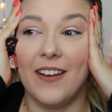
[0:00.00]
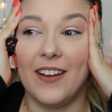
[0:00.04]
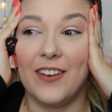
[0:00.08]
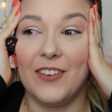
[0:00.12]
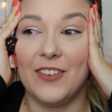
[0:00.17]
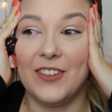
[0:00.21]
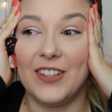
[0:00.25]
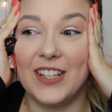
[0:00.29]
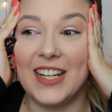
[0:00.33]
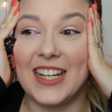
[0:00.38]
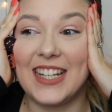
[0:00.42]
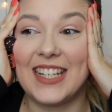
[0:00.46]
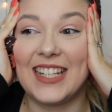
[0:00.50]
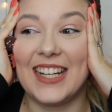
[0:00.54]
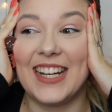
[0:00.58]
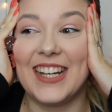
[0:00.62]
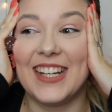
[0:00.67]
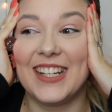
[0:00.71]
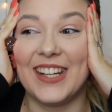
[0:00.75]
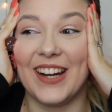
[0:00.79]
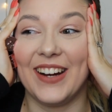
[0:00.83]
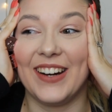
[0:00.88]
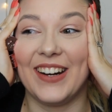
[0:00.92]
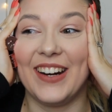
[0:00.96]
I
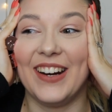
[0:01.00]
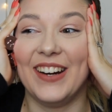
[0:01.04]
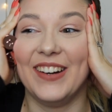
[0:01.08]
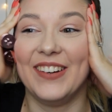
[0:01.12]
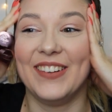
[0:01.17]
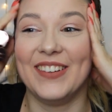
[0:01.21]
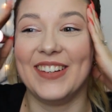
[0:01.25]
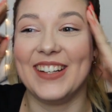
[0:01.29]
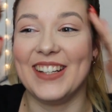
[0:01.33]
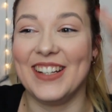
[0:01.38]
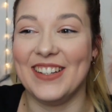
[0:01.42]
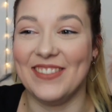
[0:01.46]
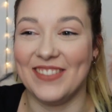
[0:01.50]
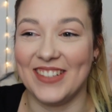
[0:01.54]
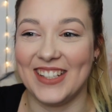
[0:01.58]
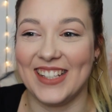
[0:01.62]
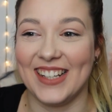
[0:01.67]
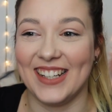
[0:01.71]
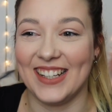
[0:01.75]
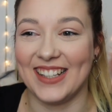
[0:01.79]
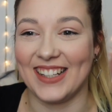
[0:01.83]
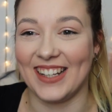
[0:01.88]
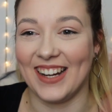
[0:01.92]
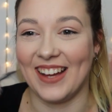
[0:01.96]
honestly don't know what you've
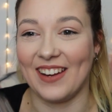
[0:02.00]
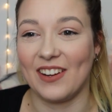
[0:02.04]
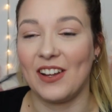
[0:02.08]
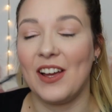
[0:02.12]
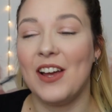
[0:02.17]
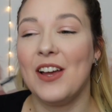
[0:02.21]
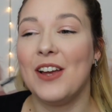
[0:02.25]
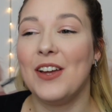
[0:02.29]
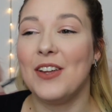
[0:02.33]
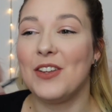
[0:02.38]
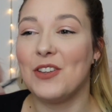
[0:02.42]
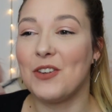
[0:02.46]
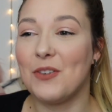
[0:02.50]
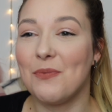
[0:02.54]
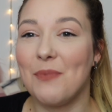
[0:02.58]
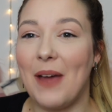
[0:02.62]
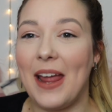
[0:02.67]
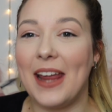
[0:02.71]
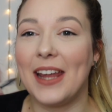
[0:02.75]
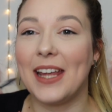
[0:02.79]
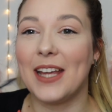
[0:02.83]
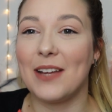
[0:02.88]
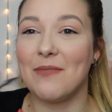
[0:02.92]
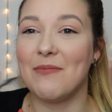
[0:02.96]
done. Like, you're
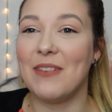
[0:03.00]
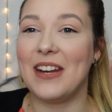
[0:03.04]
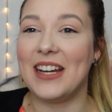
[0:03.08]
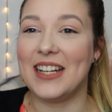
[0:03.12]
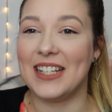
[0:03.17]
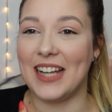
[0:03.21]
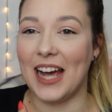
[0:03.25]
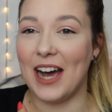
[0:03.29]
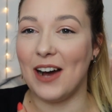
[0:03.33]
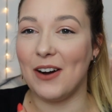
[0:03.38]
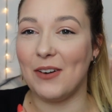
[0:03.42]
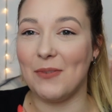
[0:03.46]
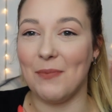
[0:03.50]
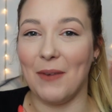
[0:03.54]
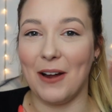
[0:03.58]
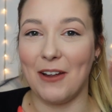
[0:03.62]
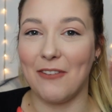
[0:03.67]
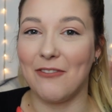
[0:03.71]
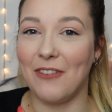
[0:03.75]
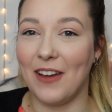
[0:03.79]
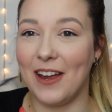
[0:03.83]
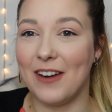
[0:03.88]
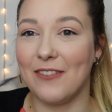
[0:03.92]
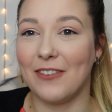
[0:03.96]
making me doubt
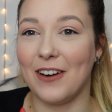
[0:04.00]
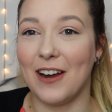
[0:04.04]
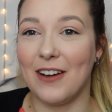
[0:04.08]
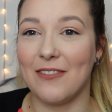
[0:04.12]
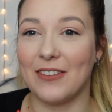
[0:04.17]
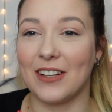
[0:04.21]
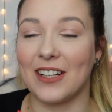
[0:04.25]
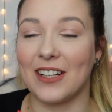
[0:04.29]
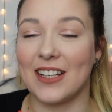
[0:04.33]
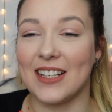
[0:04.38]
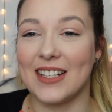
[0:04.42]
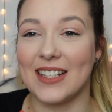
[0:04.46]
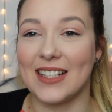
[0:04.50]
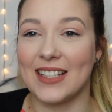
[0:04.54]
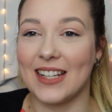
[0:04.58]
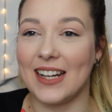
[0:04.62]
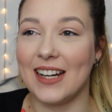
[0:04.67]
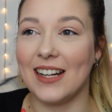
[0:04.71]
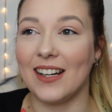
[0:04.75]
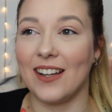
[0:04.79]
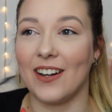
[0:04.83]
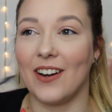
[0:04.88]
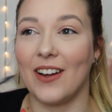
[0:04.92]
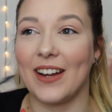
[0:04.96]
my favourite ever
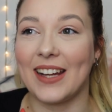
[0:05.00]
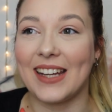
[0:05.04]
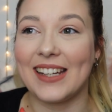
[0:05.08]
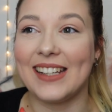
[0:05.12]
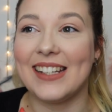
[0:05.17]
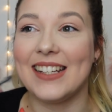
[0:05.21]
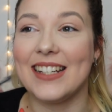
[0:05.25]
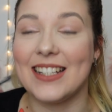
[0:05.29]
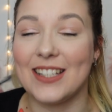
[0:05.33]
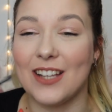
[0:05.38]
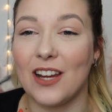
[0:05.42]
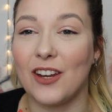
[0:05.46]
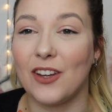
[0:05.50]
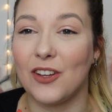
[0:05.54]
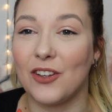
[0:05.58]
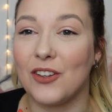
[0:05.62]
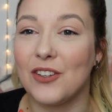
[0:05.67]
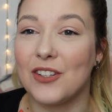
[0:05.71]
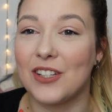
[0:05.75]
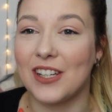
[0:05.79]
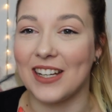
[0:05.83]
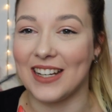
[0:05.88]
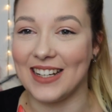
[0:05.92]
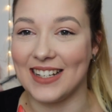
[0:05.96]
concealer. Like, it is a
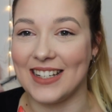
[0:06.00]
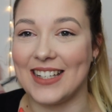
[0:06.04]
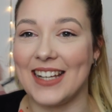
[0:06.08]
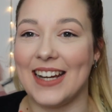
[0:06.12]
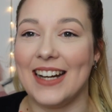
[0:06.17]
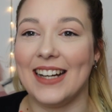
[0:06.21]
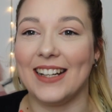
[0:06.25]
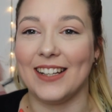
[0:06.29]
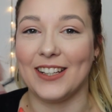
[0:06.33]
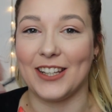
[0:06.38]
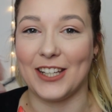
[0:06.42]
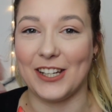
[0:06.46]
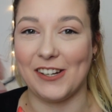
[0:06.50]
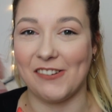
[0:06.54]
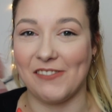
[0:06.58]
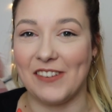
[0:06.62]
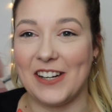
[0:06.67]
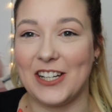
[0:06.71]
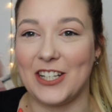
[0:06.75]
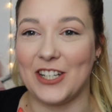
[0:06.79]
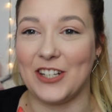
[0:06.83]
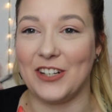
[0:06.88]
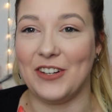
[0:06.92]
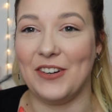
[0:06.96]
good concealer, the
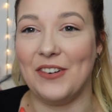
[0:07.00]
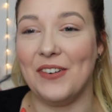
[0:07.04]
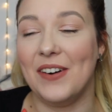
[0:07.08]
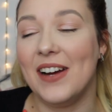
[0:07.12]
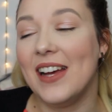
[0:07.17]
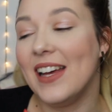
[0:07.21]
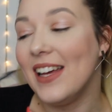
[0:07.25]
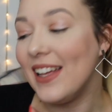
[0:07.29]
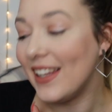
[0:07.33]
original.